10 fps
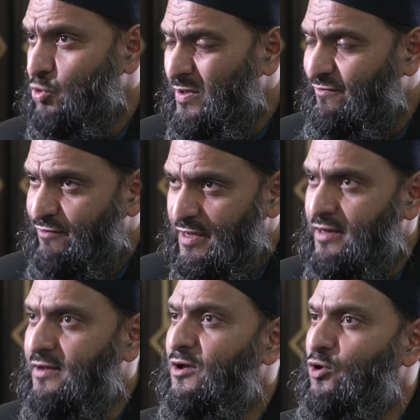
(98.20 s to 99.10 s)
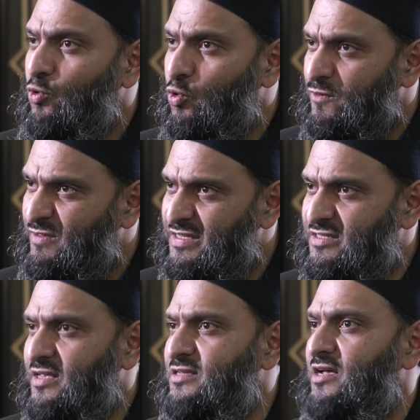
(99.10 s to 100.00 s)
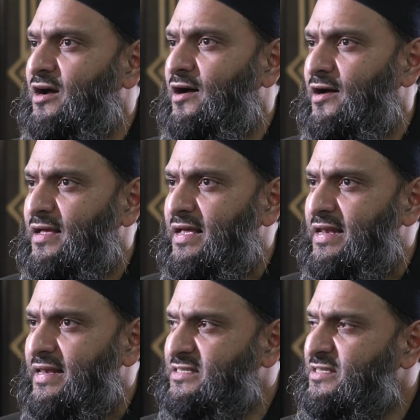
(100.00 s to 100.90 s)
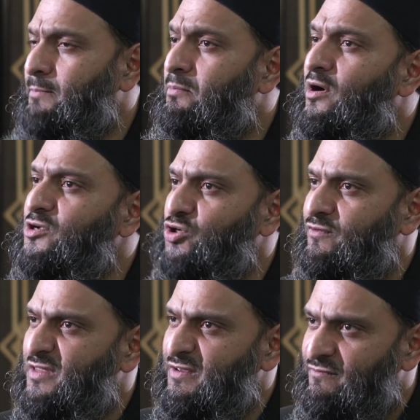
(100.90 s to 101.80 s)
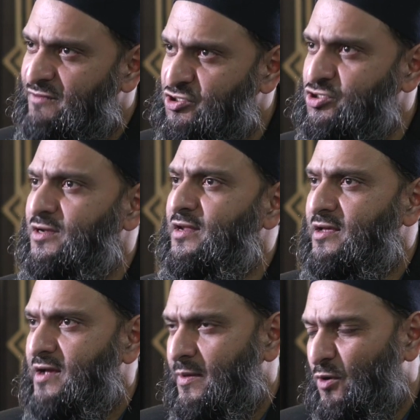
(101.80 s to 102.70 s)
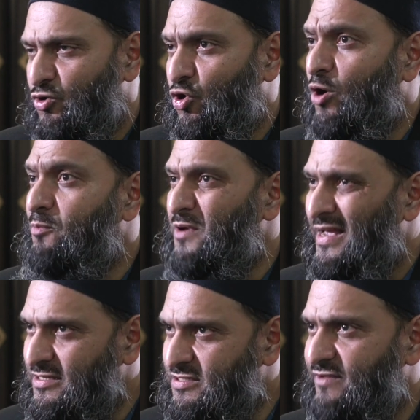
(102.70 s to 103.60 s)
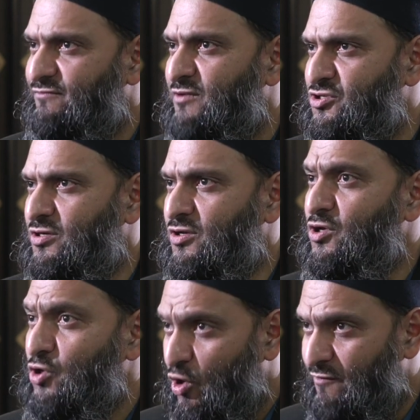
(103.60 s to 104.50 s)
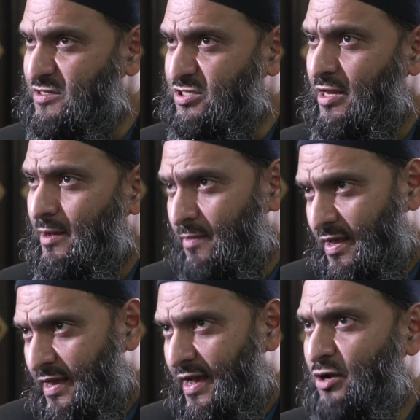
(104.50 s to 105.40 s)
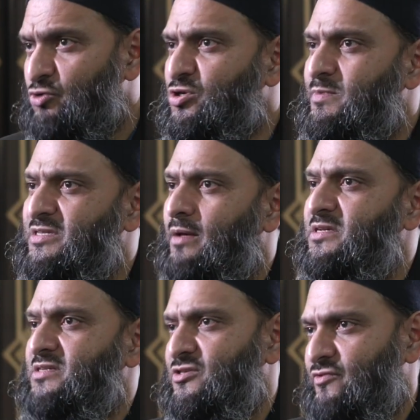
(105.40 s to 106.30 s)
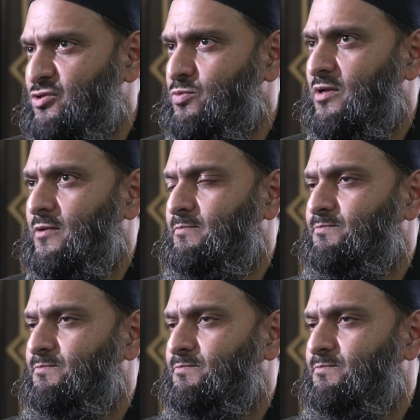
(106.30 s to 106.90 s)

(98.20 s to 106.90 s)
So we feel all of these things are, let's say, part of the vision, the comprehensive vision of Islam and Lewisham Islamic Centre as well.